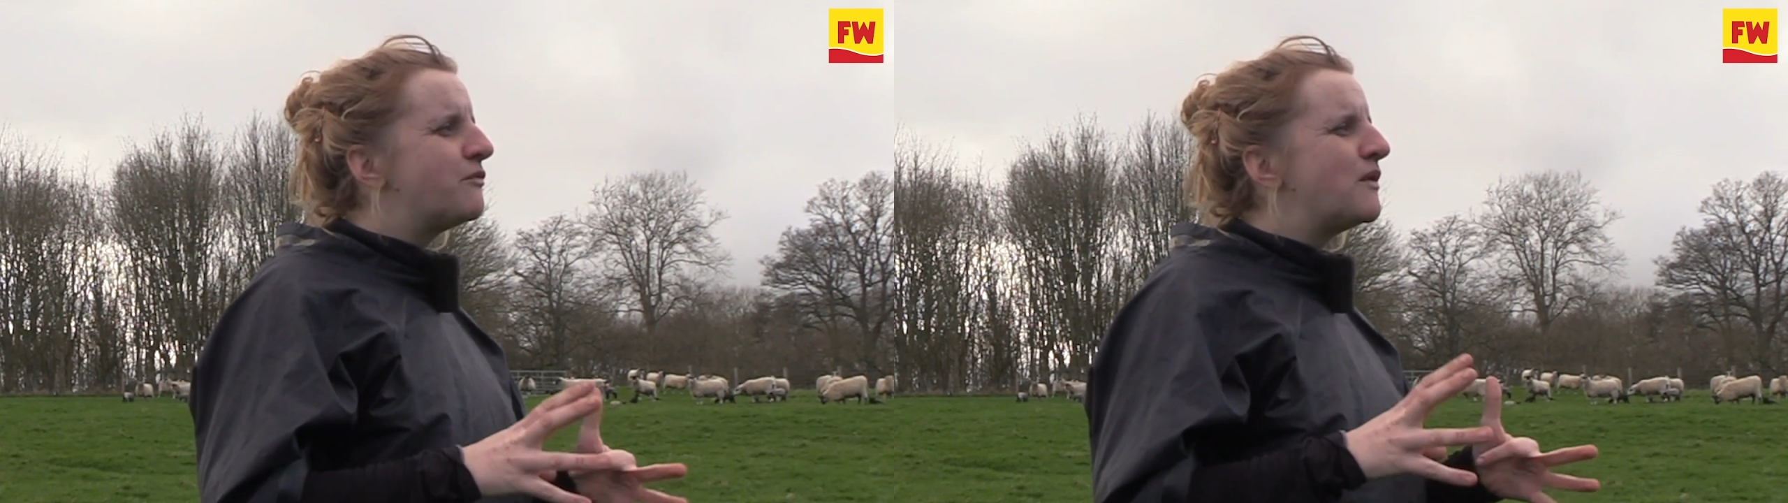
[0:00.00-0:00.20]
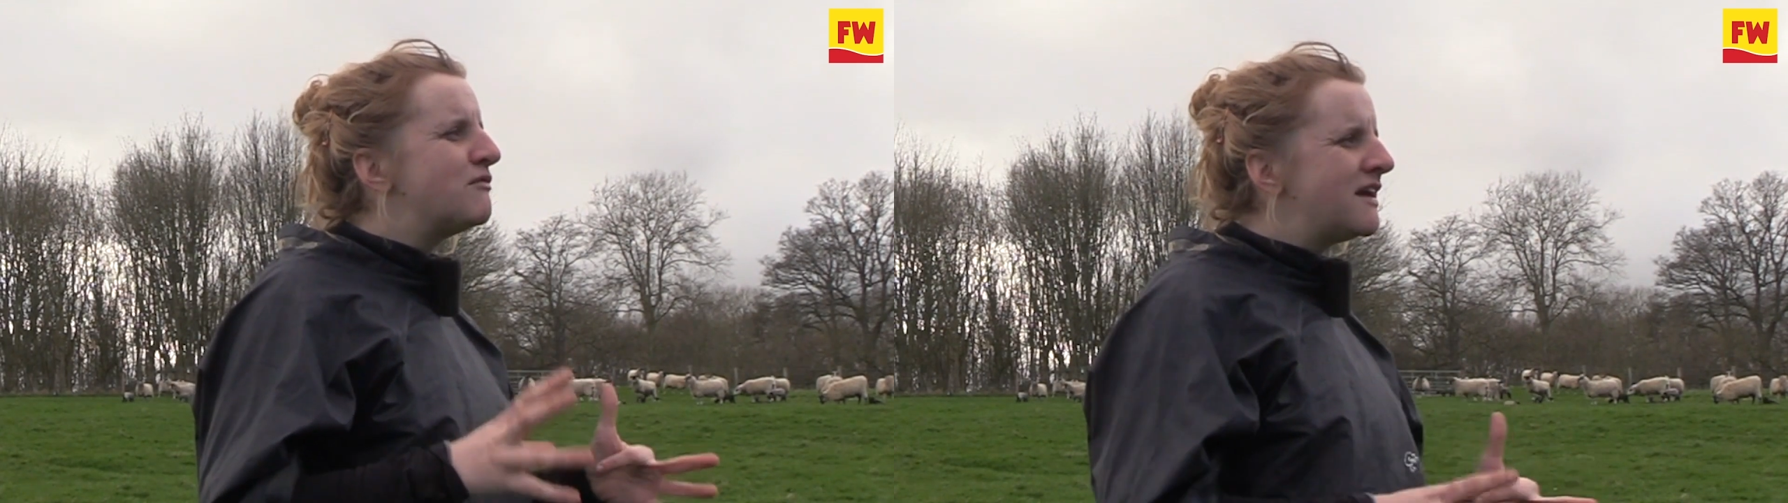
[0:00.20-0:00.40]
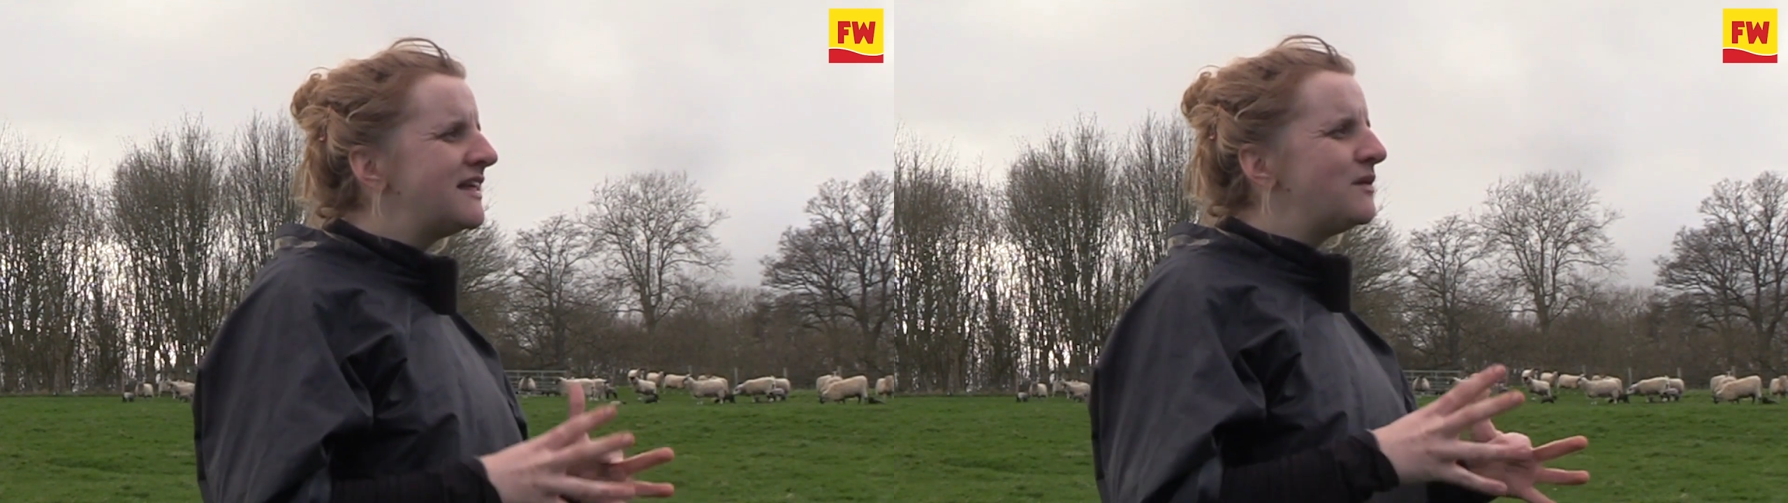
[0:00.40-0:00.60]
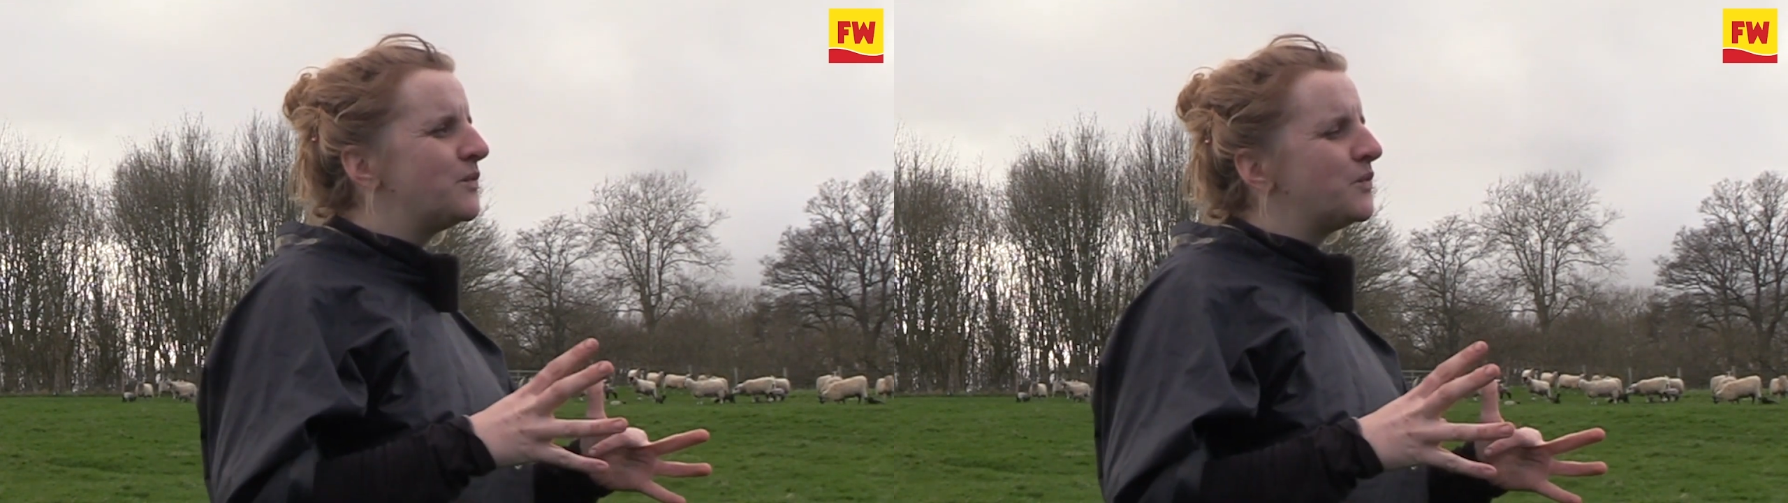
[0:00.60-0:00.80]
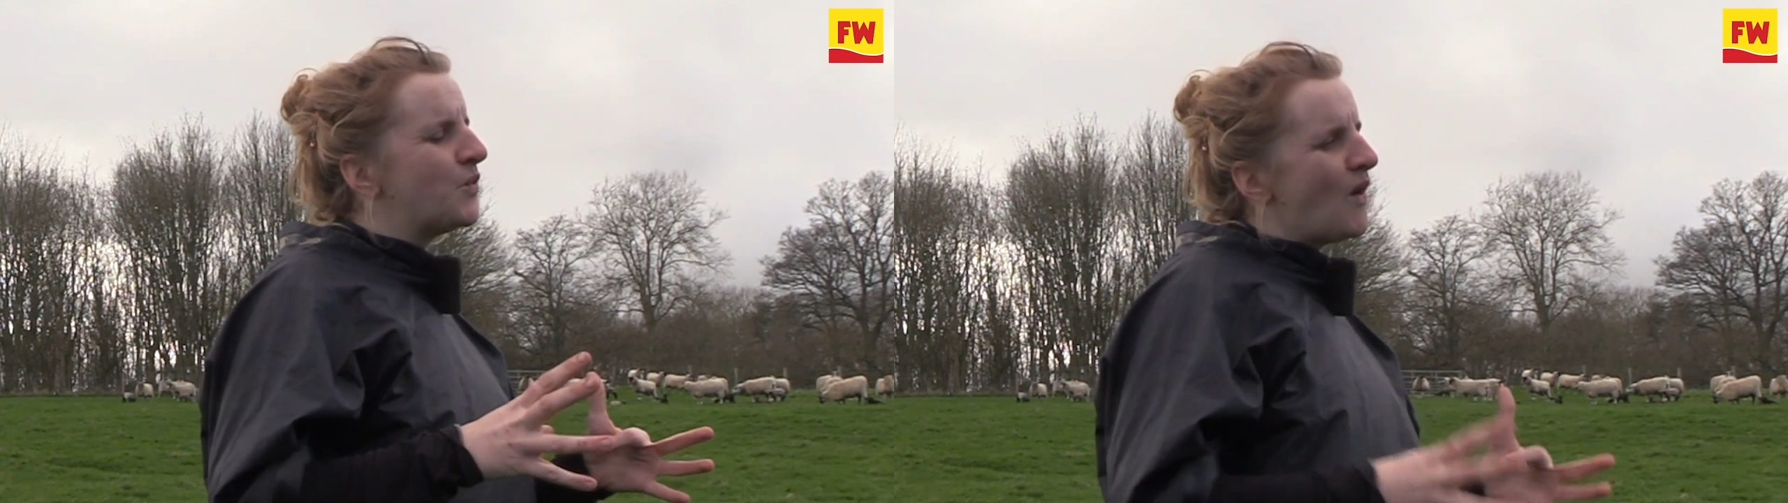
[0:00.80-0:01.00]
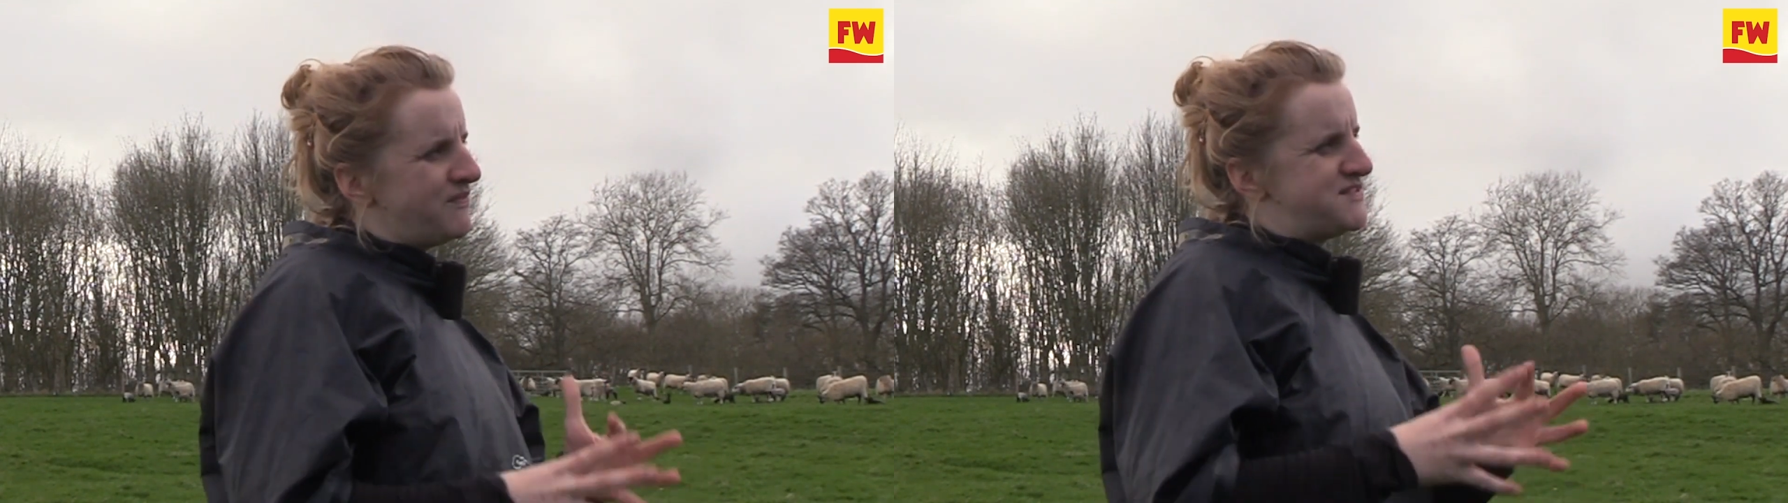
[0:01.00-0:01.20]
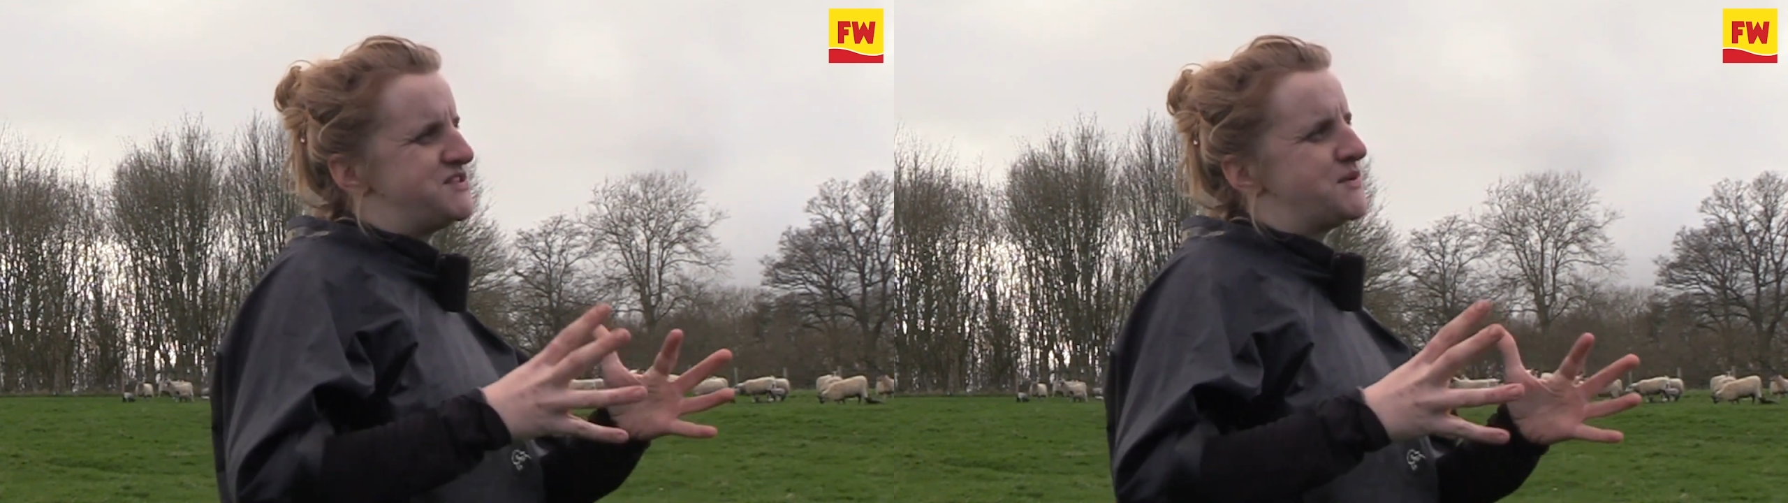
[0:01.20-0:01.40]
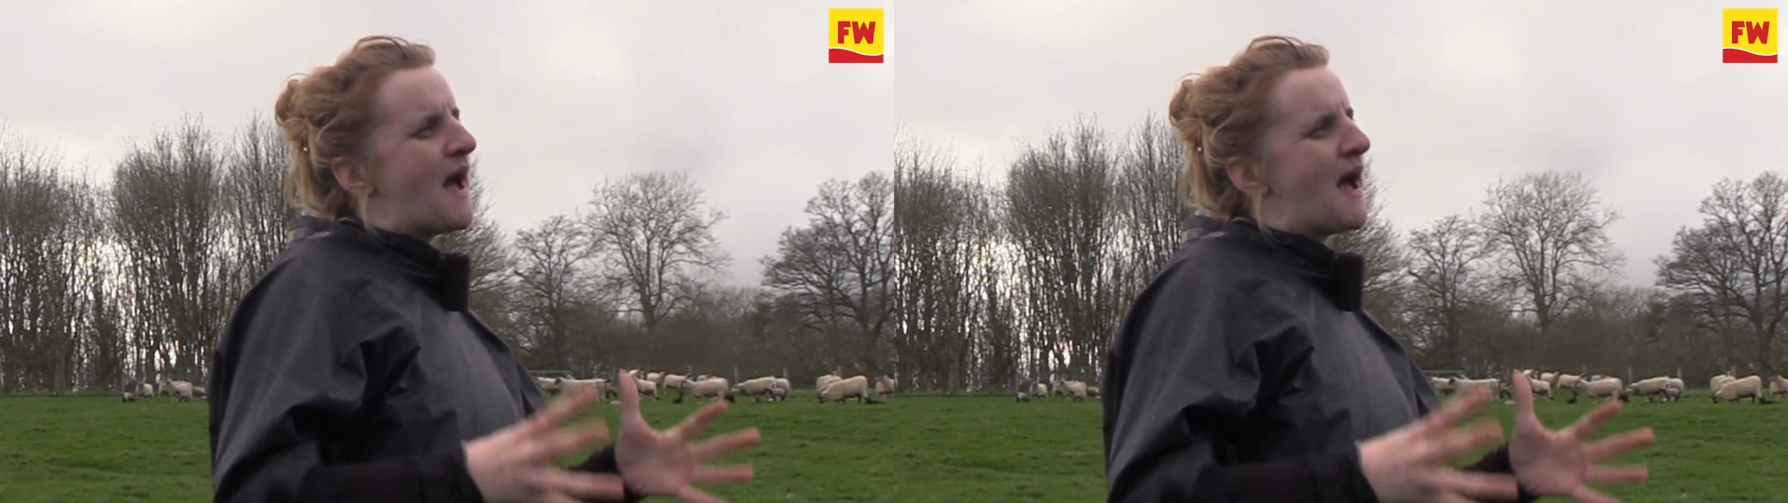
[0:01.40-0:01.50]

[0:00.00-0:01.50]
we really want to do